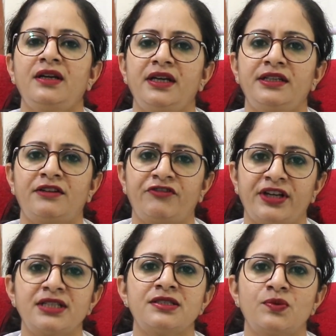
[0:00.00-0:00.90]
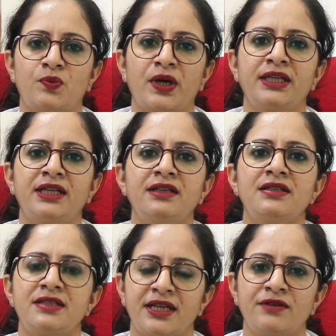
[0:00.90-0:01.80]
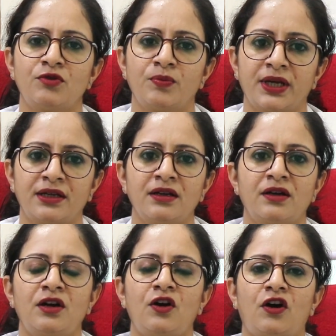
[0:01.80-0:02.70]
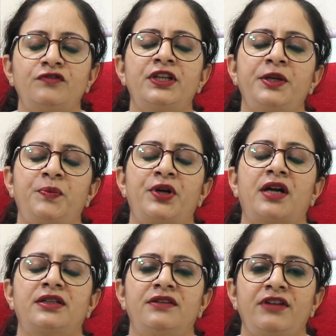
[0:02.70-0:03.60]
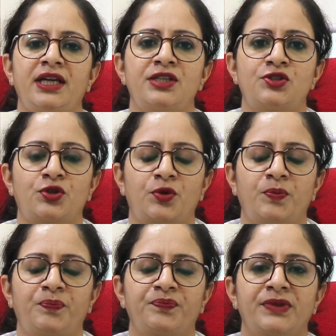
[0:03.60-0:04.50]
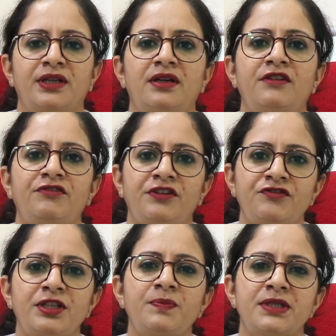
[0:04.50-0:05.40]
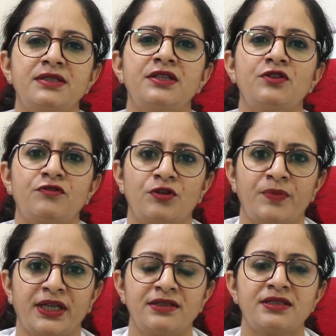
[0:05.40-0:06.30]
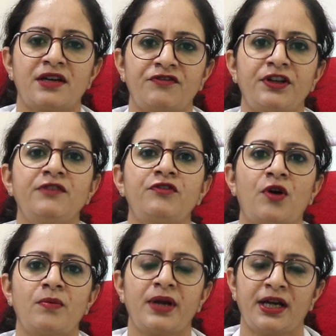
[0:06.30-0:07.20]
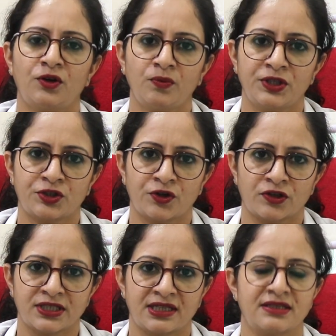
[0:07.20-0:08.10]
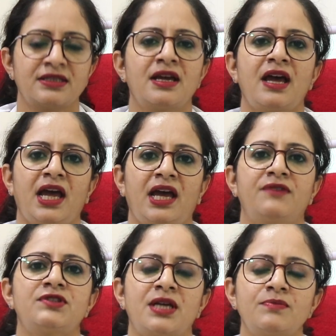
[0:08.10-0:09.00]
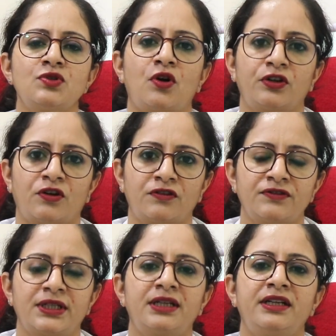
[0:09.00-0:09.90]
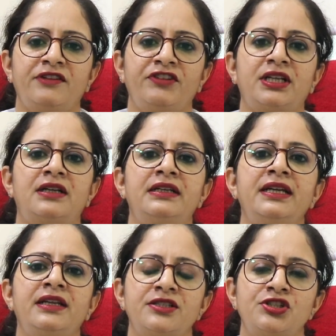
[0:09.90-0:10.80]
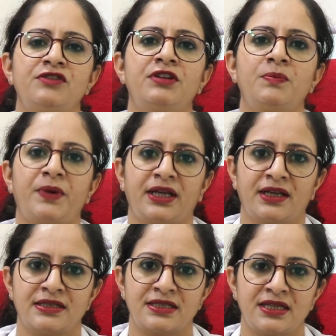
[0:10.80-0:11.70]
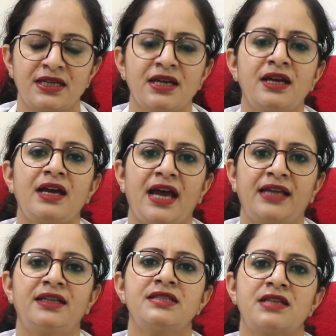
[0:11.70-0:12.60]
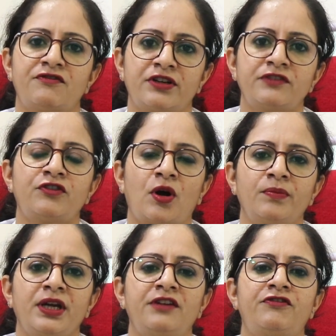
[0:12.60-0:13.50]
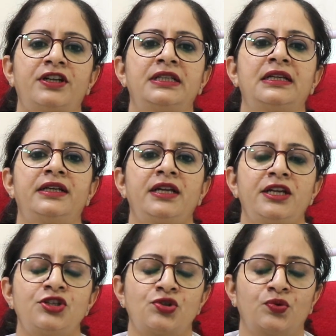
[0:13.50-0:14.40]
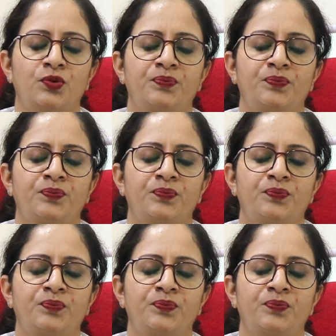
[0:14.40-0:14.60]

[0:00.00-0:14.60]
It affects 1 in 10 women of the reproductive age group. 50% of women suffering from endometriosis have some sort of difficulty in achieving pregnancy and they suffer from infertility issue.